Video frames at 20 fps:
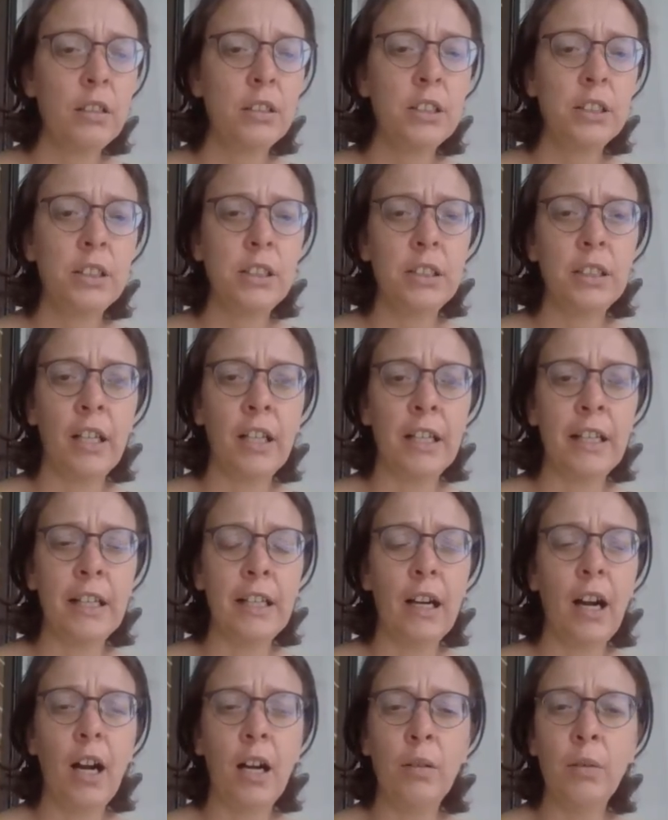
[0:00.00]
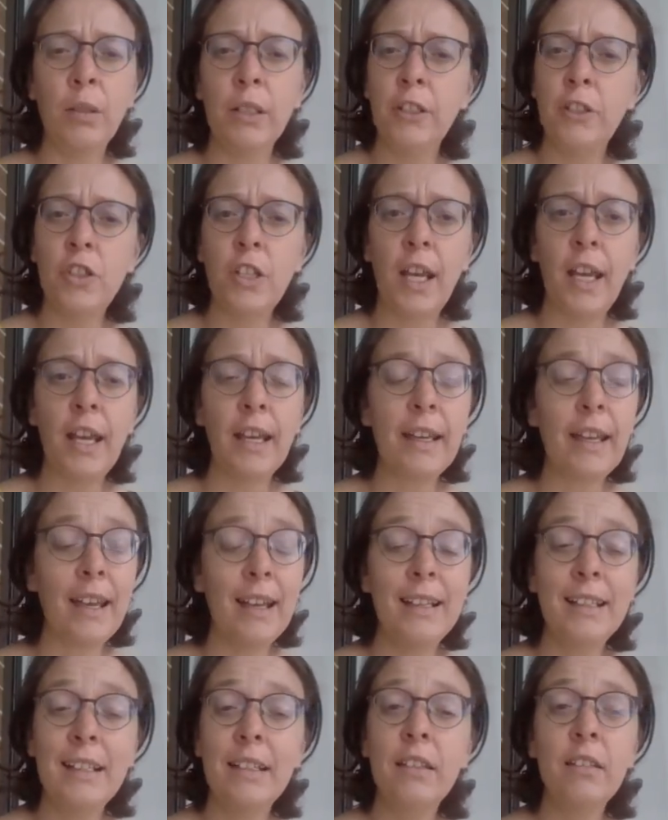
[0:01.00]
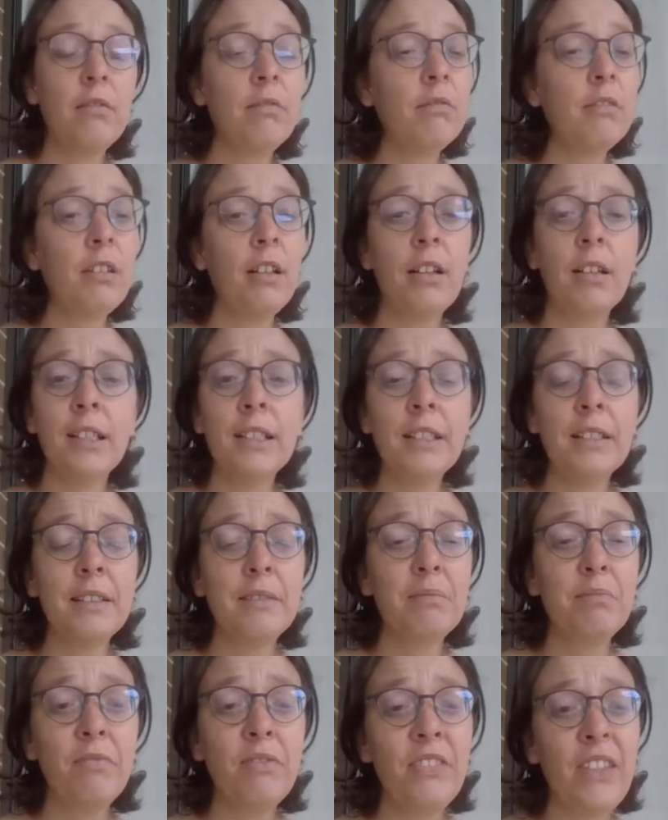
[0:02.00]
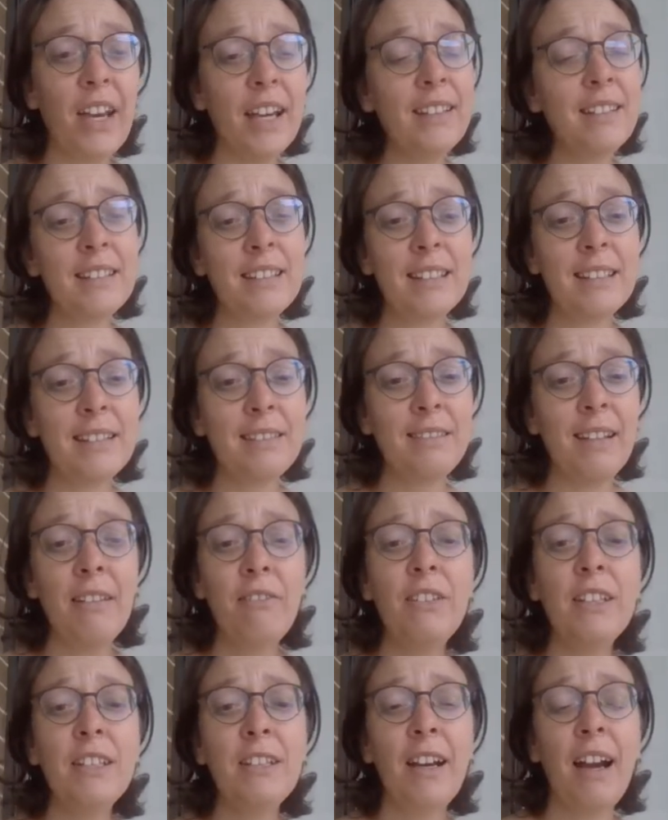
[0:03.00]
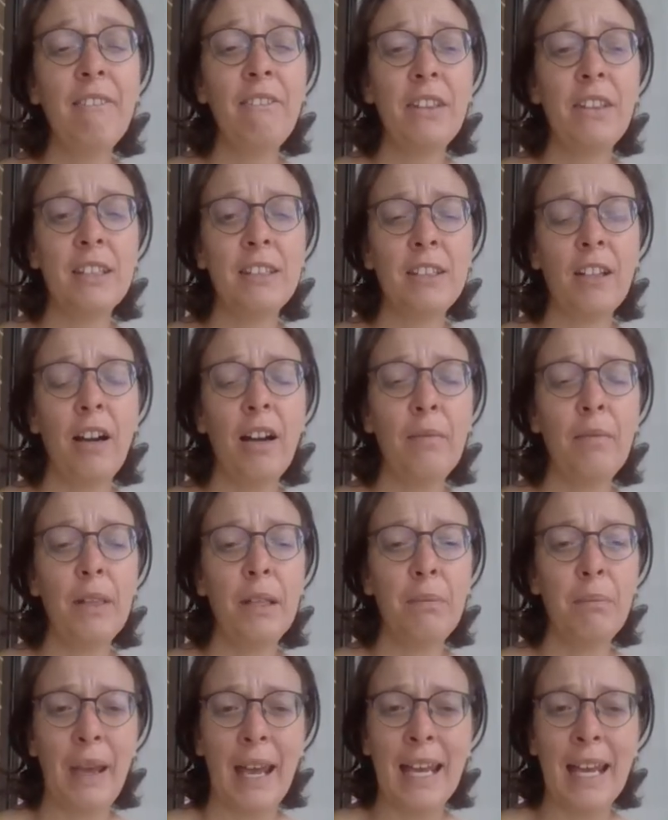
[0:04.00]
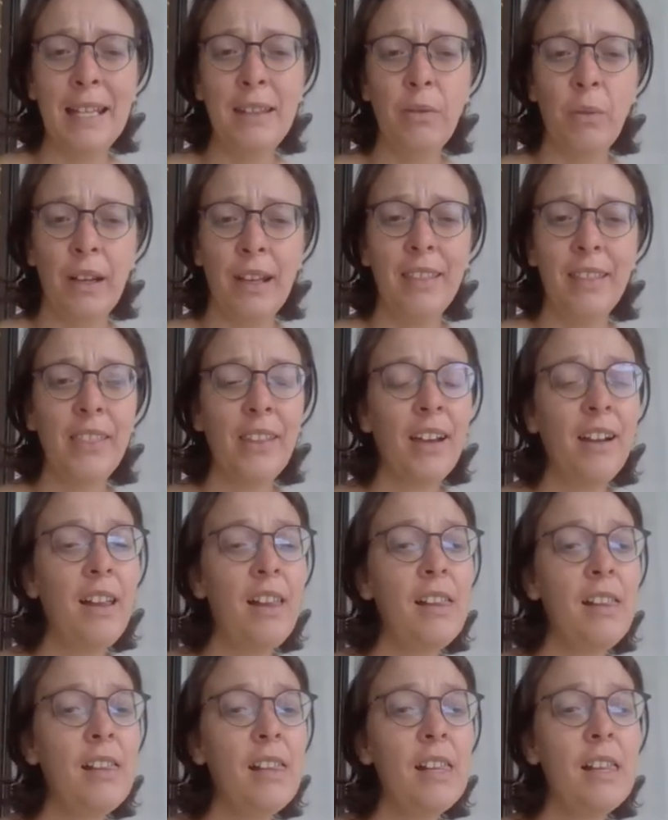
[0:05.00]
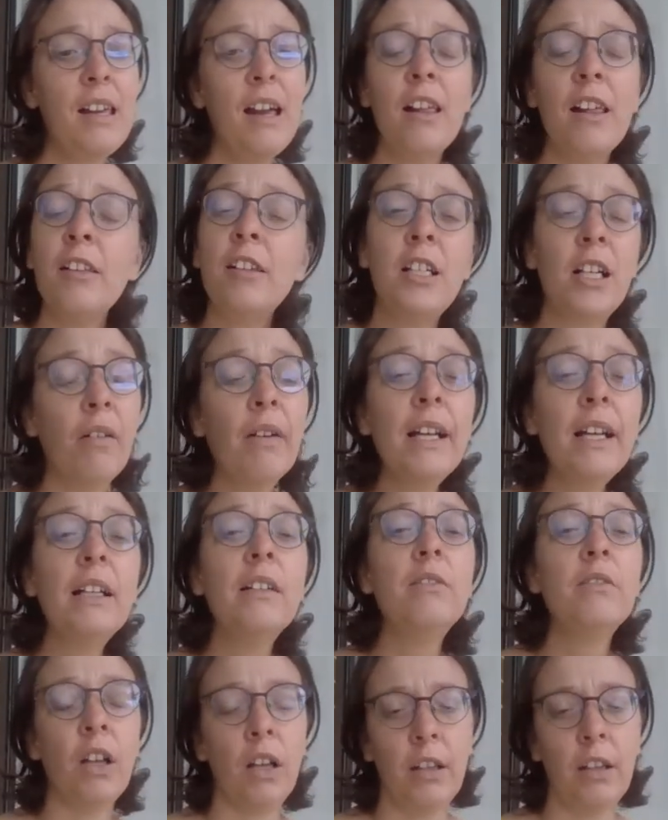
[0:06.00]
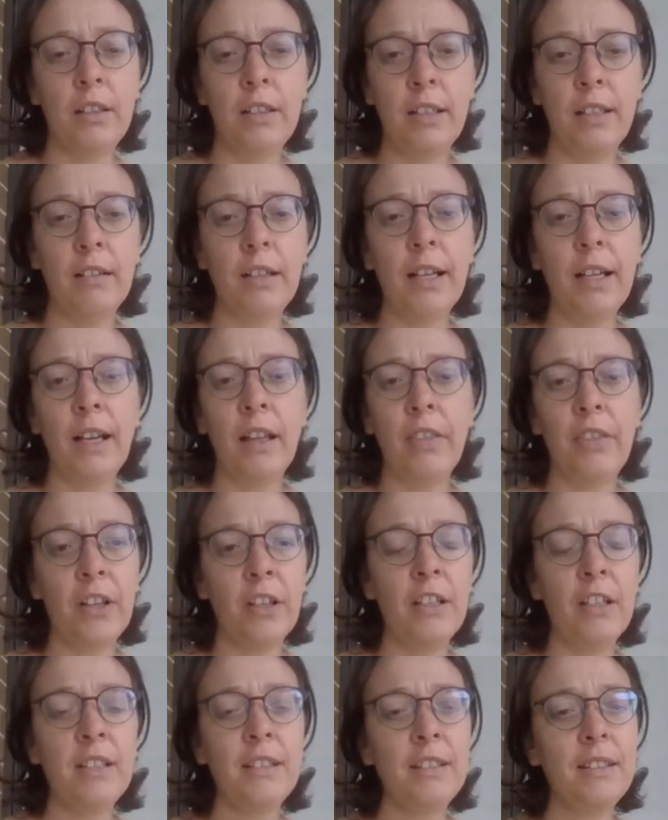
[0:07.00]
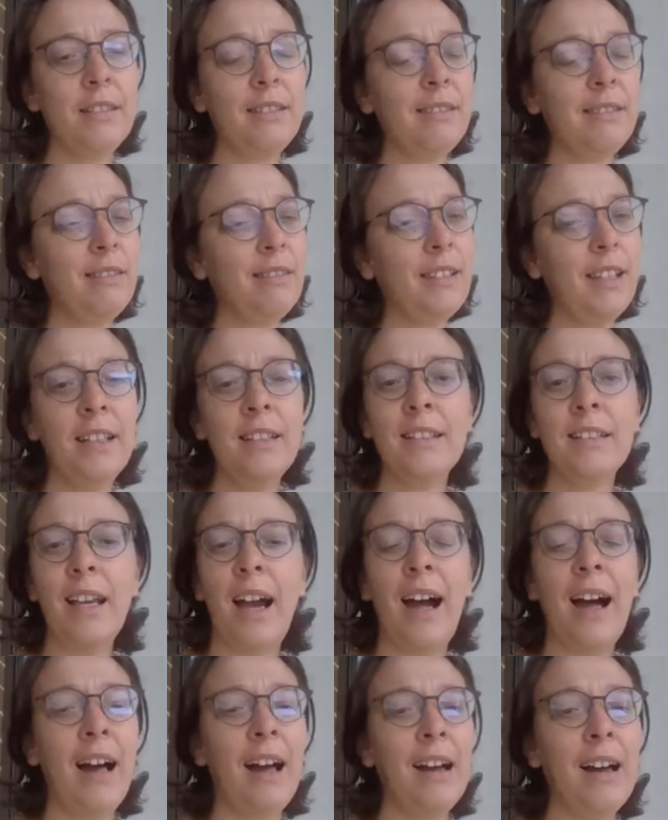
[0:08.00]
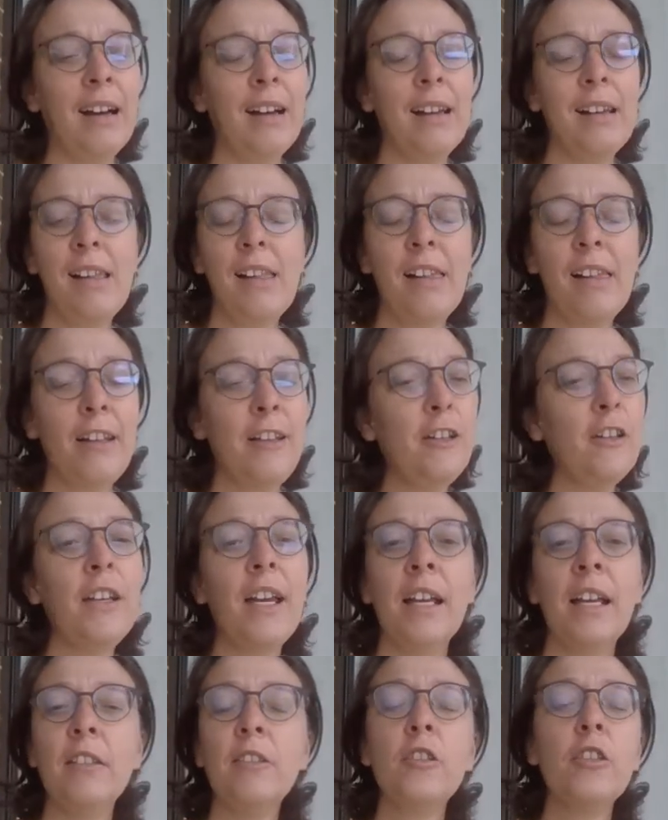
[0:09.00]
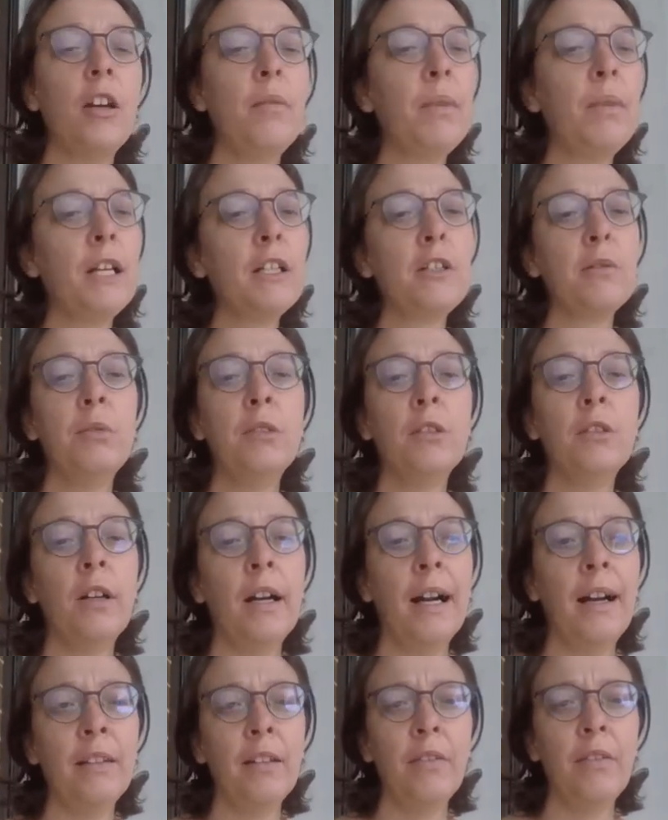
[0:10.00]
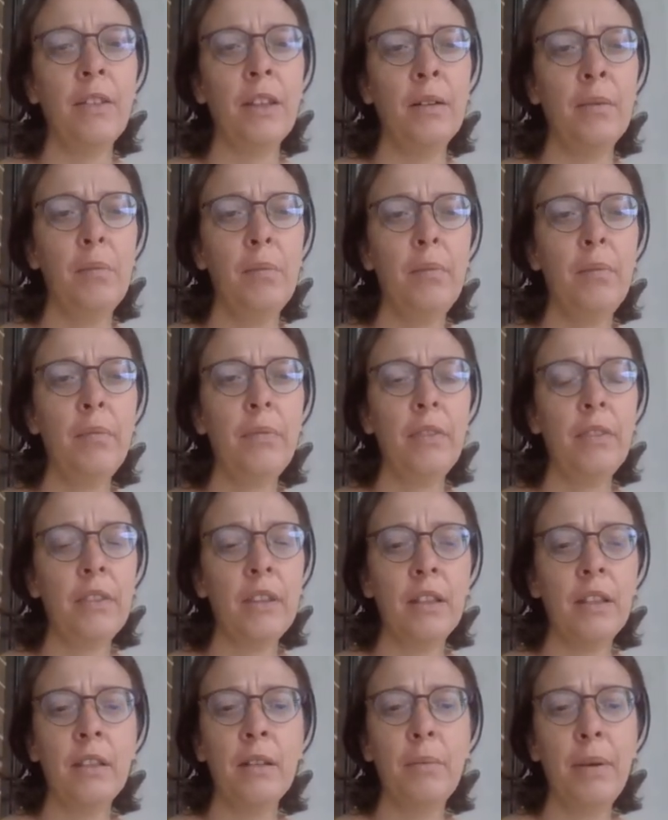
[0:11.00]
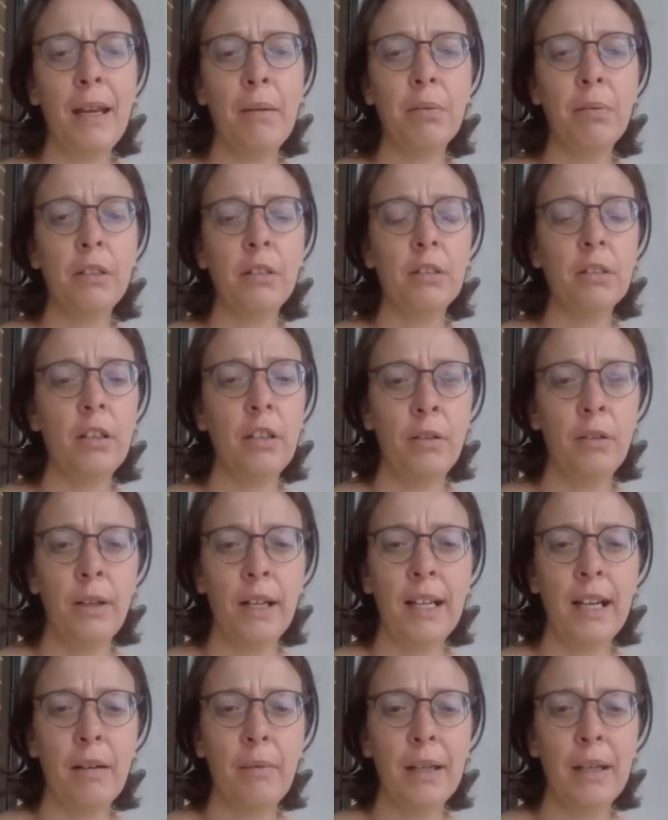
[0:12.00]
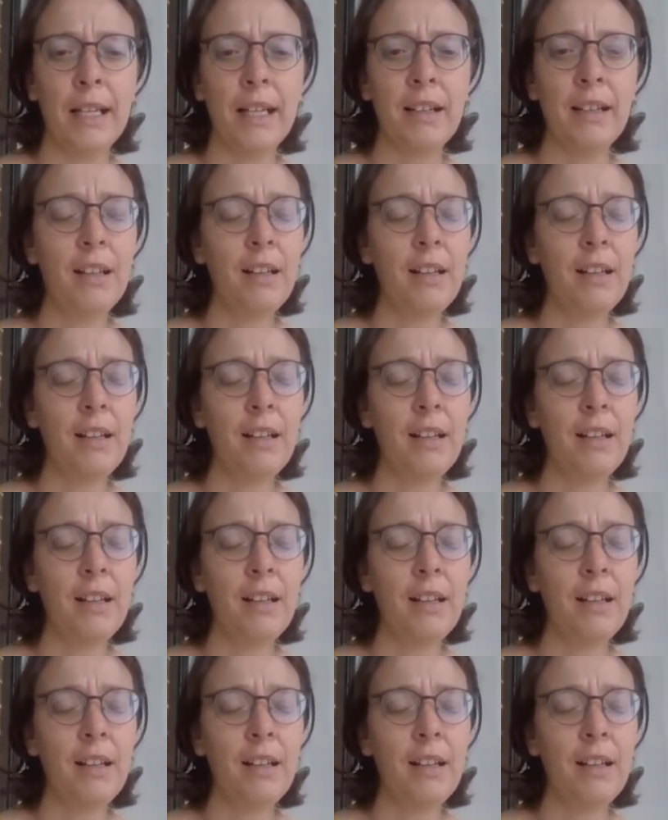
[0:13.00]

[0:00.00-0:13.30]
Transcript: So I would check. And guys, that's if you have the time and bandwidth, going and volunteering at those things are, you get so much more out of them than the people who are coming